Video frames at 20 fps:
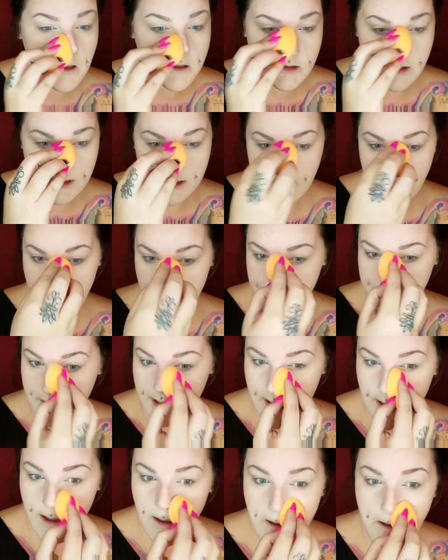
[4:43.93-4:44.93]
just tap it
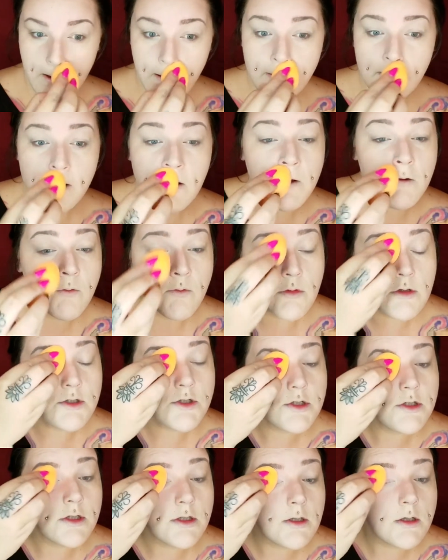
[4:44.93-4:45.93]
out with
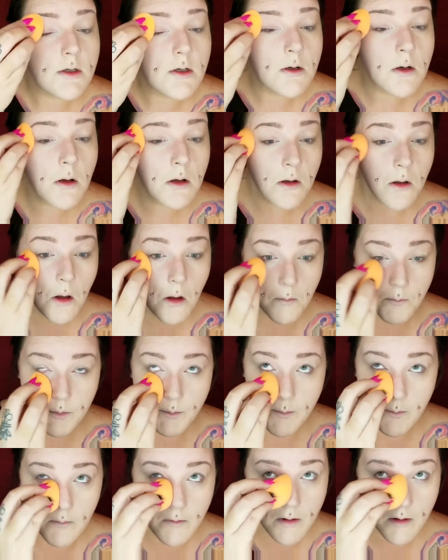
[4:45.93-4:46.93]
your
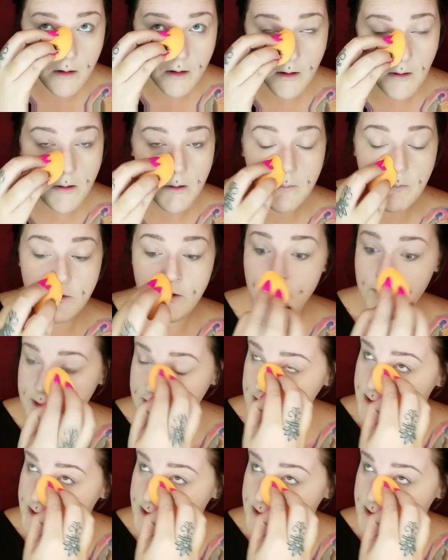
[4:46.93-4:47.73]
beauty